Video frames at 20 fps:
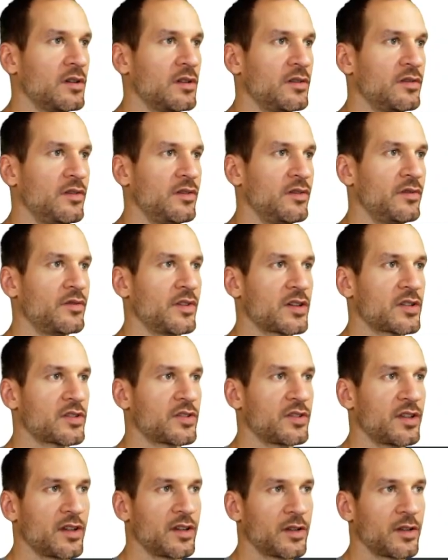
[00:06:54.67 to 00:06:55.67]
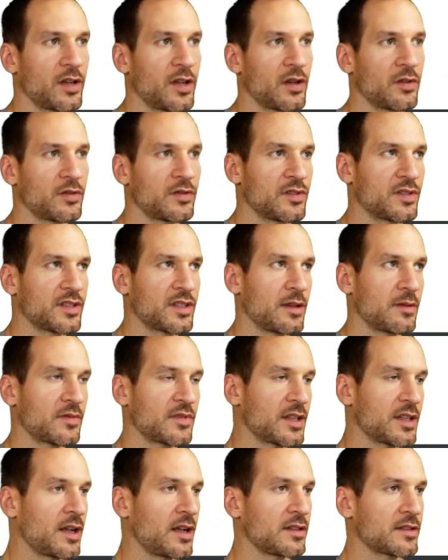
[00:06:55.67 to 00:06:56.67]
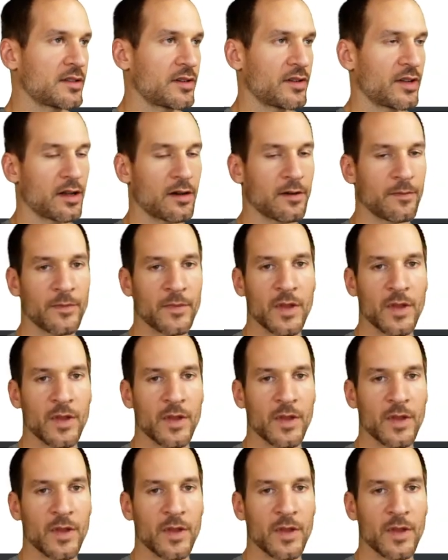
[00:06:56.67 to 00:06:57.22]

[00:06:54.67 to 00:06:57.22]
Refresh, there you go. The same styles are there.